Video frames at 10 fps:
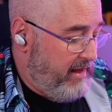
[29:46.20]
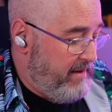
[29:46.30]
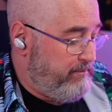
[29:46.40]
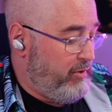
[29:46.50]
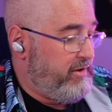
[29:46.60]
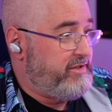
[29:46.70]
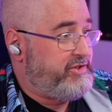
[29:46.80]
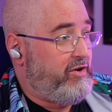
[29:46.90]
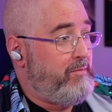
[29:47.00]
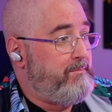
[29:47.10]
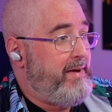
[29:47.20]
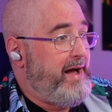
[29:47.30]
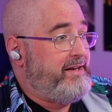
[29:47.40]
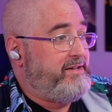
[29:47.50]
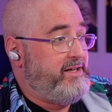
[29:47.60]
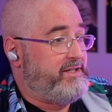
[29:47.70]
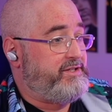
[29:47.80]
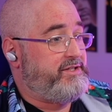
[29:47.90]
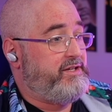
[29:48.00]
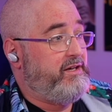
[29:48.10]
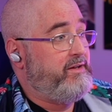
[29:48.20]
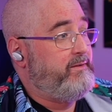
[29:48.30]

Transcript: Them bullets are madness.